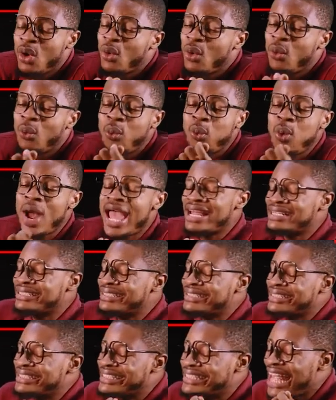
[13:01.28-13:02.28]

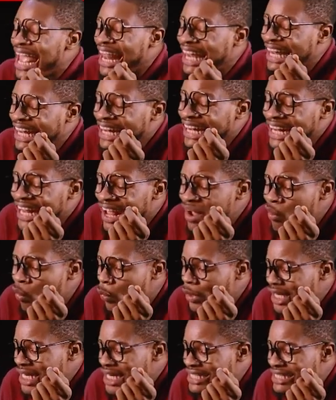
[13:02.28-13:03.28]
when the
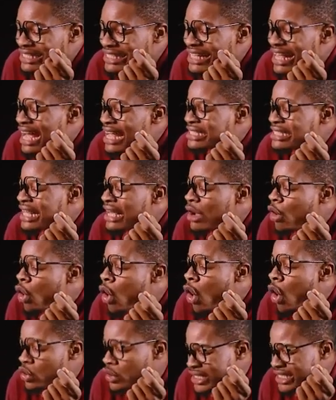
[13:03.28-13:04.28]
liquid gets
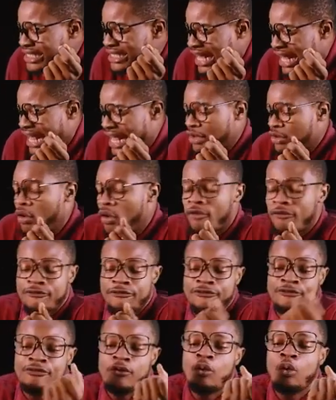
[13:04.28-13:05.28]
hot
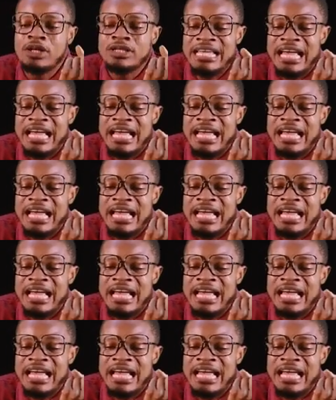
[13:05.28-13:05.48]
enough, what